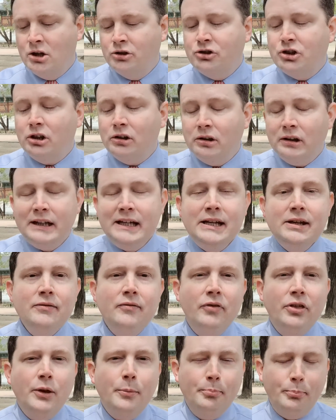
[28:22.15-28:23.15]
to
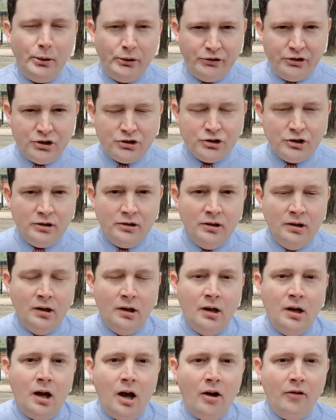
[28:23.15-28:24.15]
leave the position
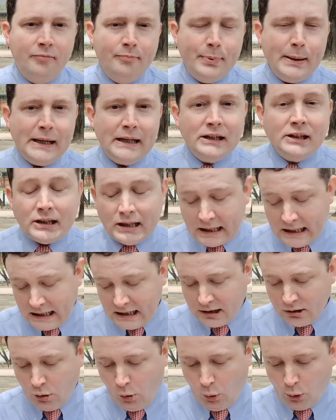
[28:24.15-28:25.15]
of being
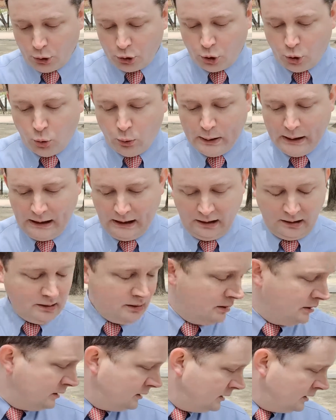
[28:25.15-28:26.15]
king or queen.
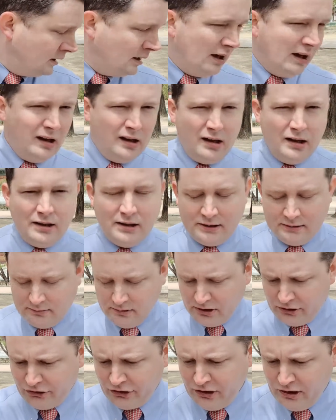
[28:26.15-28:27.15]

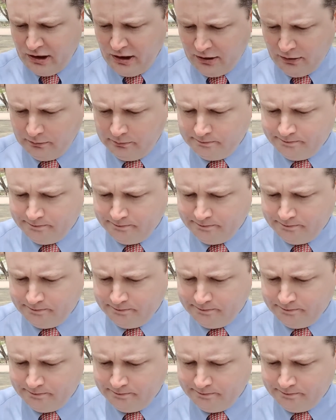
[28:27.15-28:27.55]
Let's see here.